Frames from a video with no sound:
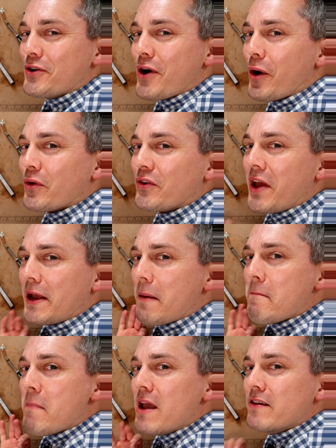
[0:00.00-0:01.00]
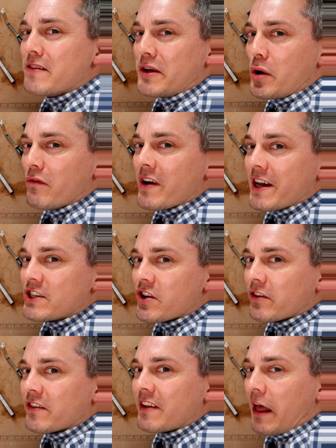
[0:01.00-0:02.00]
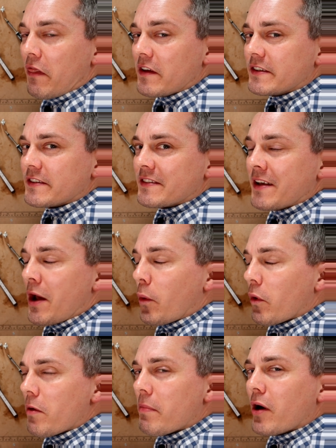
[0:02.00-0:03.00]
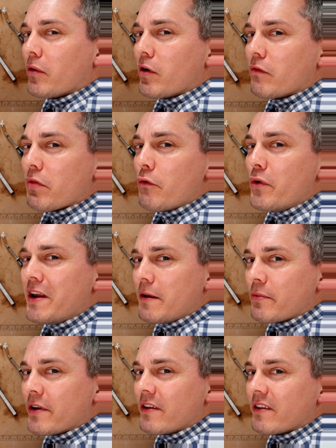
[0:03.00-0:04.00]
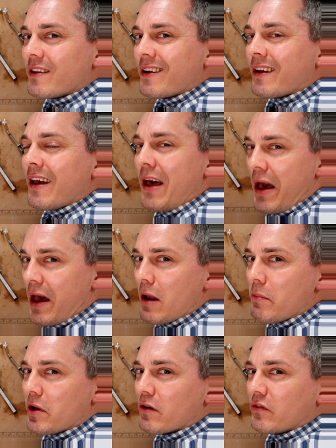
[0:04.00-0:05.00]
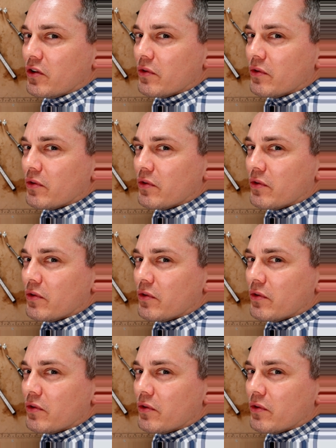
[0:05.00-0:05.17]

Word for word: you how to take amazing overhead shots like this with the power of 3D printing and a bit of